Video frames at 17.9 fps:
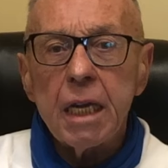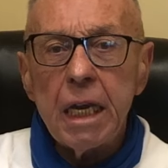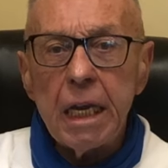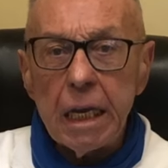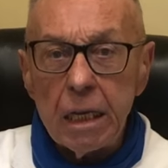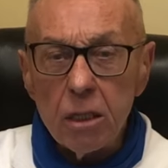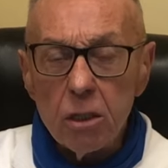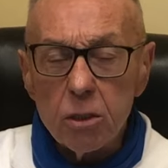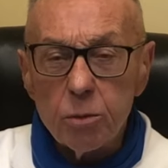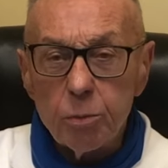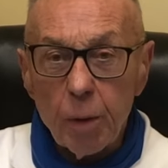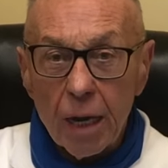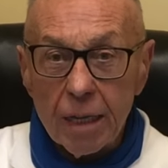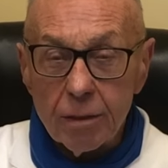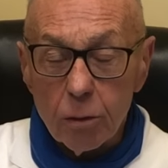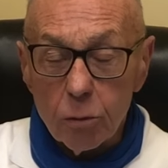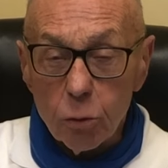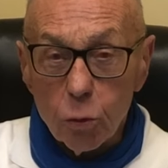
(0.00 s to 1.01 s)
healed by
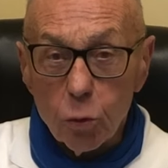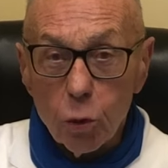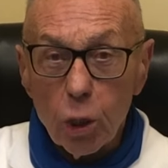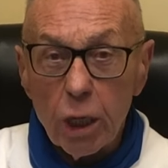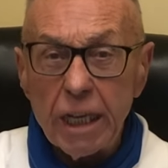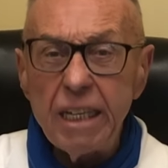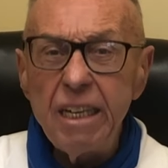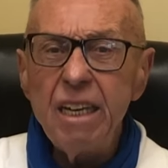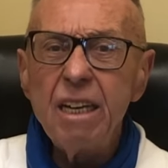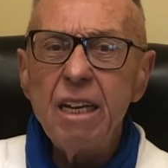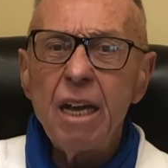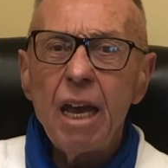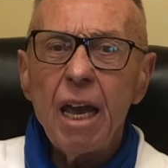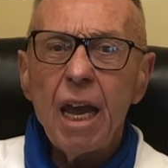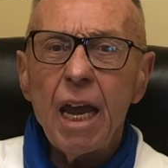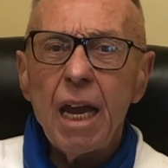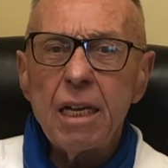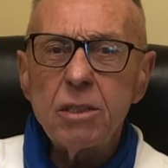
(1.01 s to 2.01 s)
the Lord
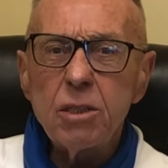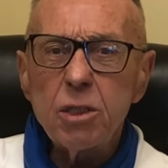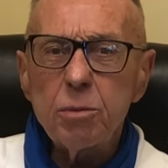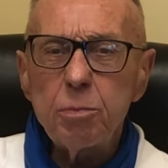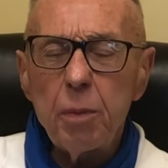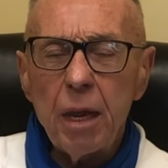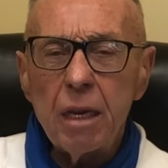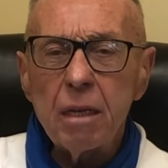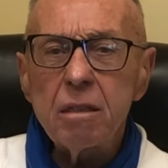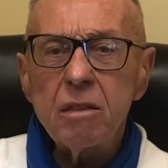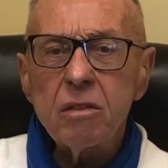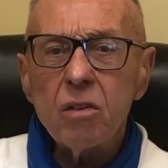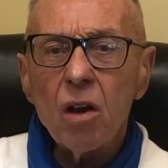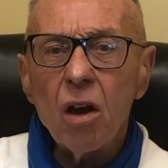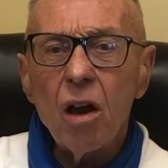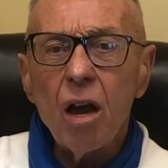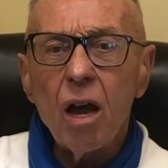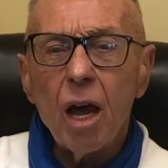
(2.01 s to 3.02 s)
and spent
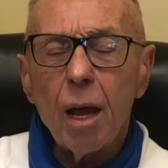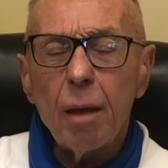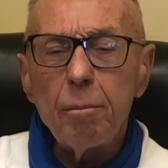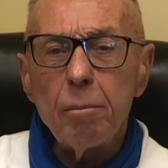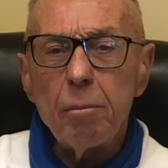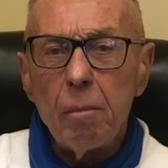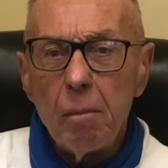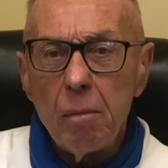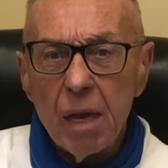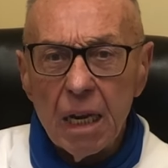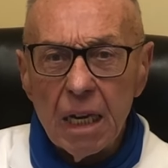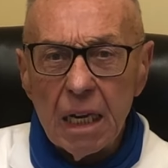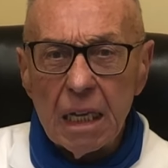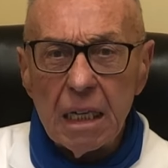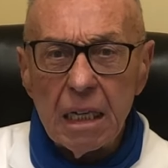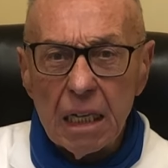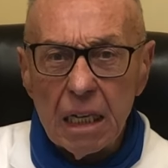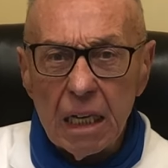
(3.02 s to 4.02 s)
many
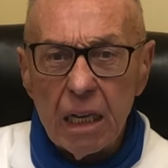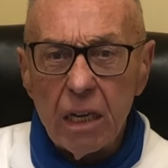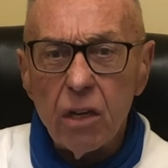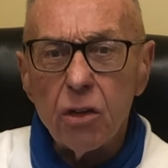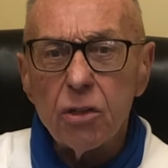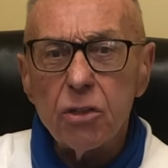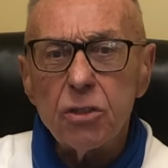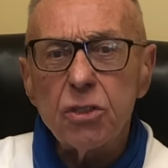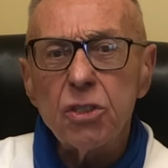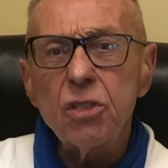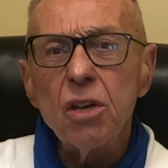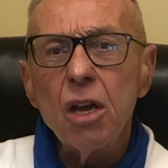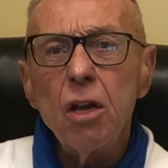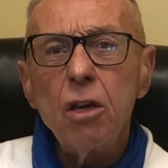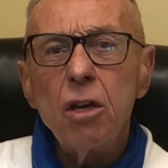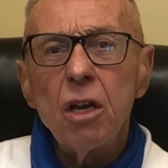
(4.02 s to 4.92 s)
years